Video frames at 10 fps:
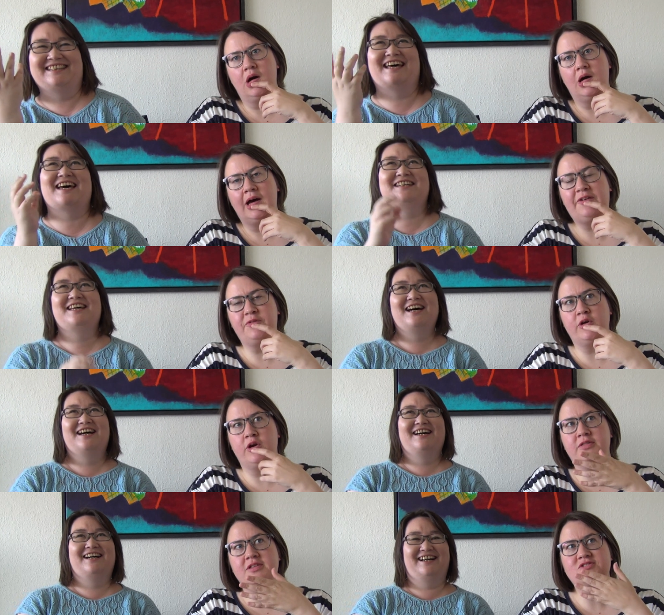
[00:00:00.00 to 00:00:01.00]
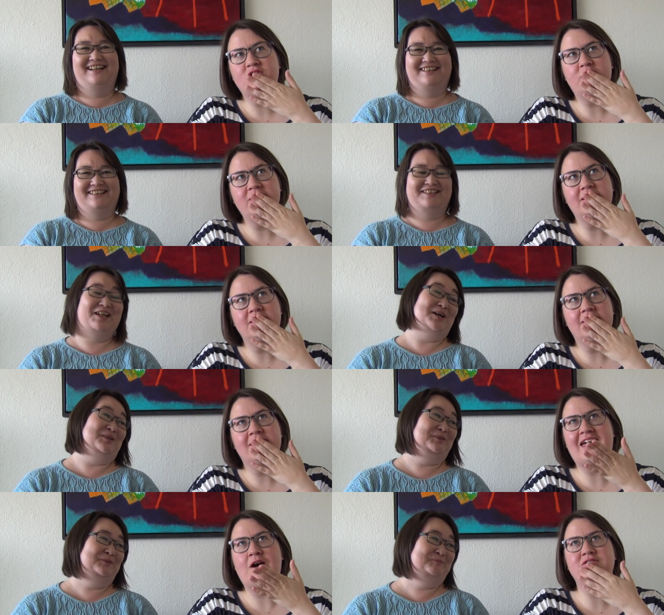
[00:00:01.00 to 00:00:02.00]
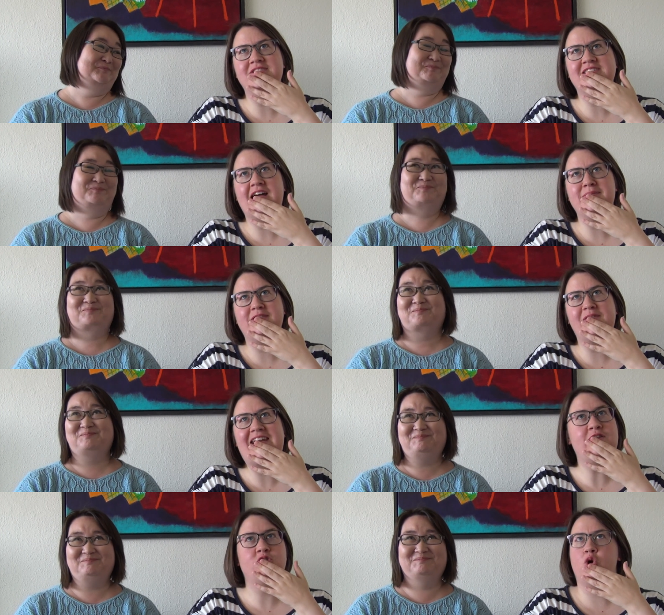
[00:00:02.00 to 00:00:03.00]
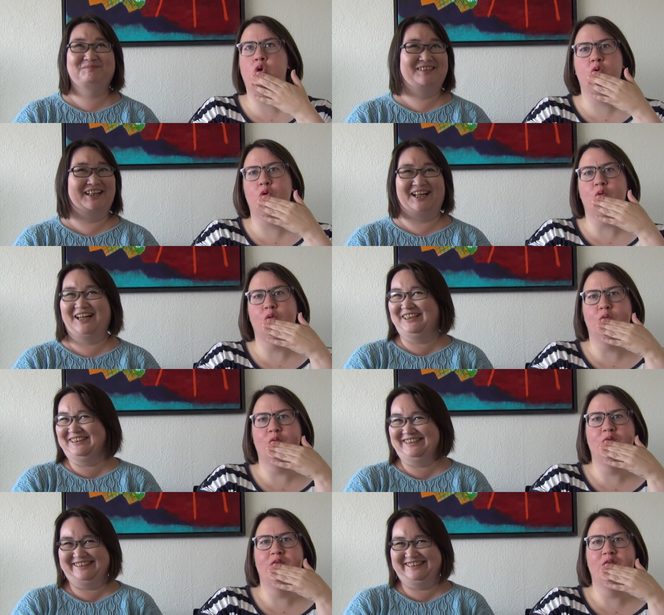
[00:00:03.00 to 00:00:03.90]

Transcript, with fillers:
Speaker 1: that... Have we heard this story? No. Thousand times already? No. no.